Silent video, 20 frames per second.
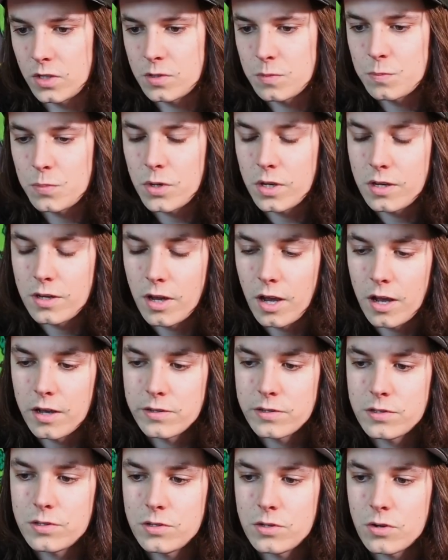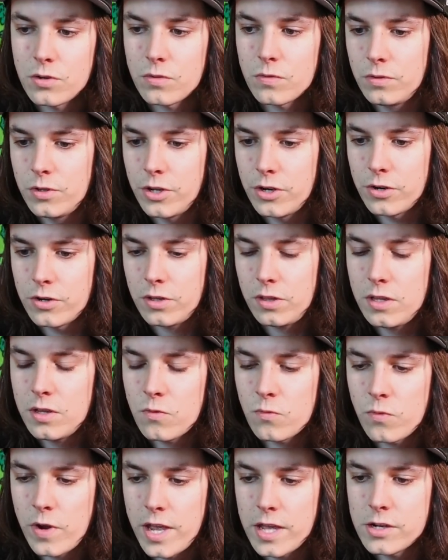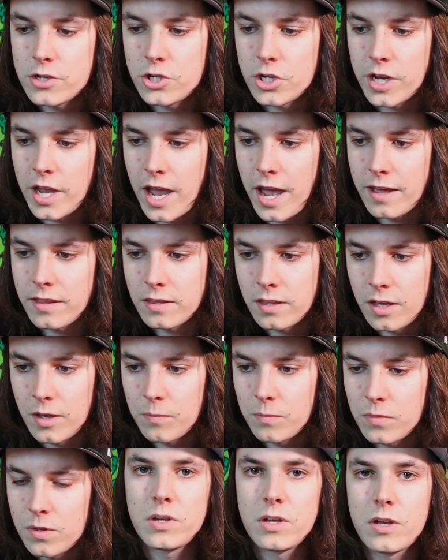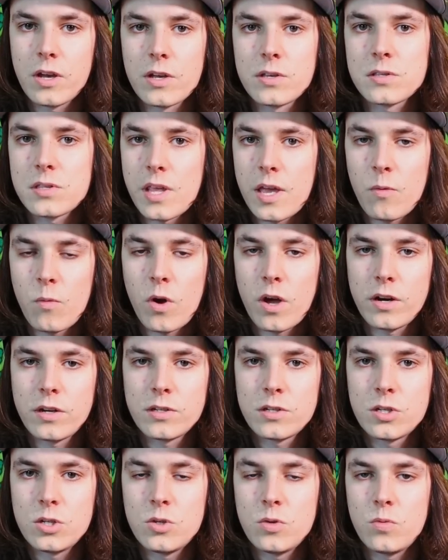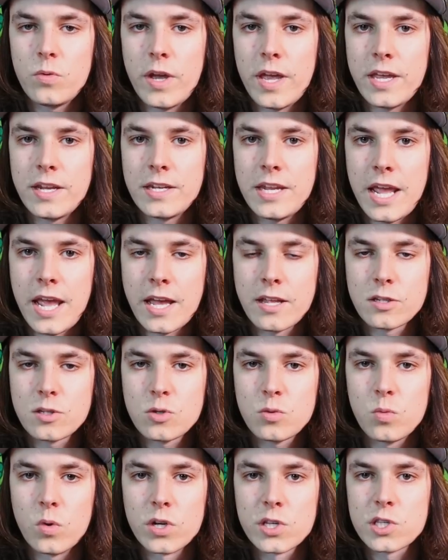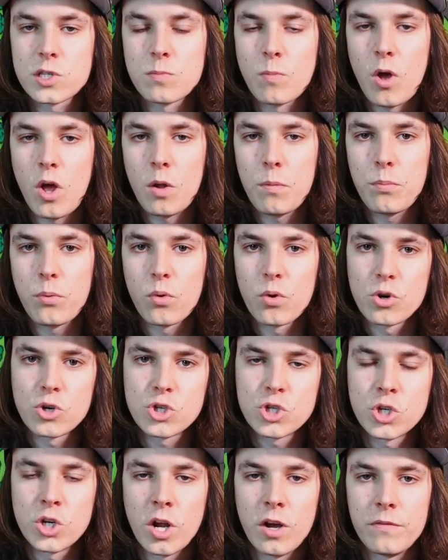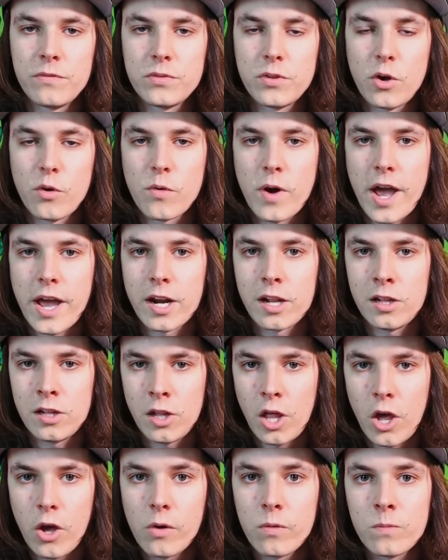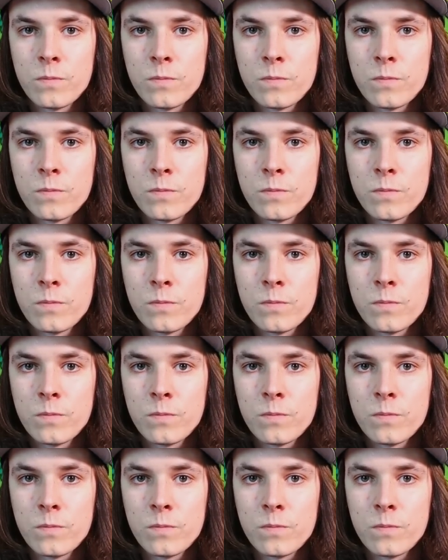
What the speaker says: It's because you're literally raging at them because they wanted to do a dance to a small portion of Flo Rida low.